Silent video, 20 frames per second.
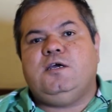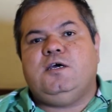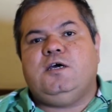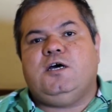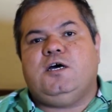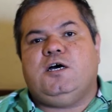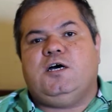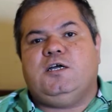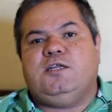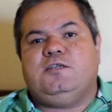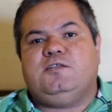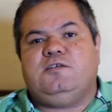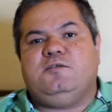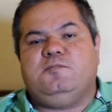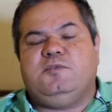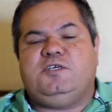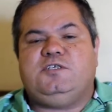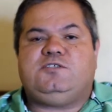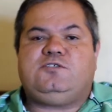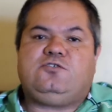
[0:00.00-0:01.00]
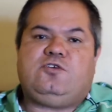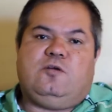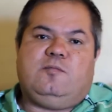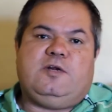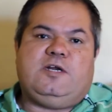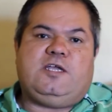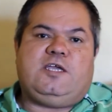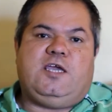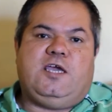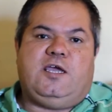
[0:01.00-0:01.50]
And to me,
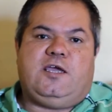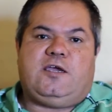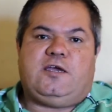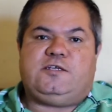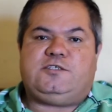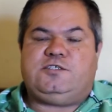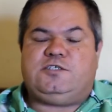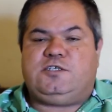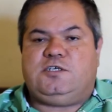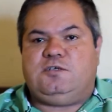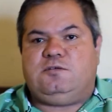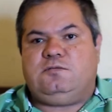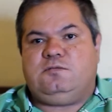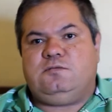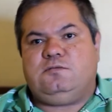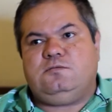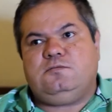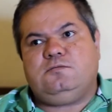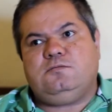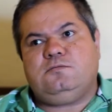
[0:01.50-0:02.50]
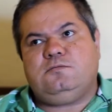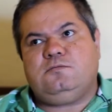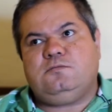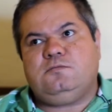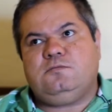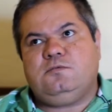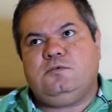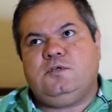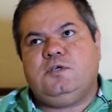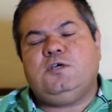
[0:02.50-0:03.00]
strawberry cake, I should get,
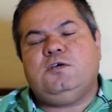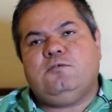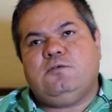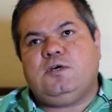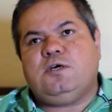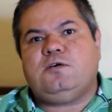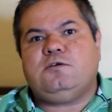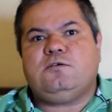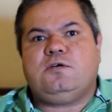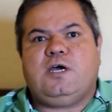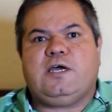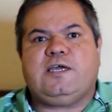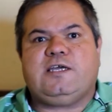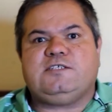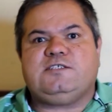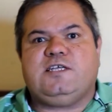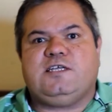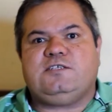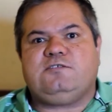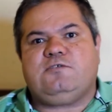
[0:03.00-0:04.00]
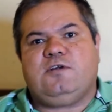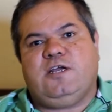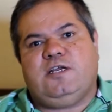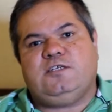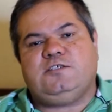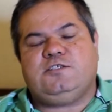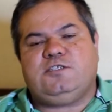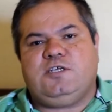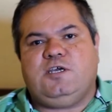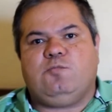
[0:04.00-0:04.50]
well, I guess that's right, you
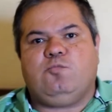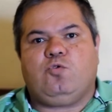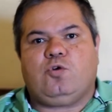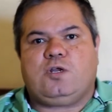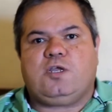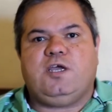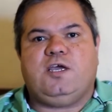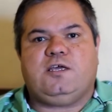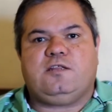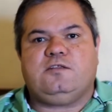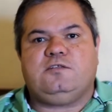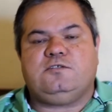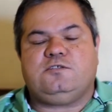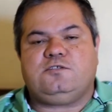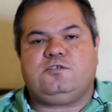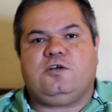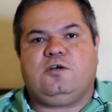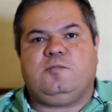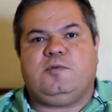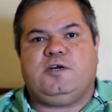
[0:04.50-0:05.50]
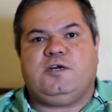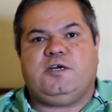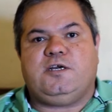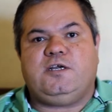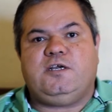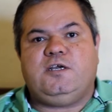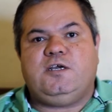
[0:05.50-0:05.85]
should get more cake than strawberry.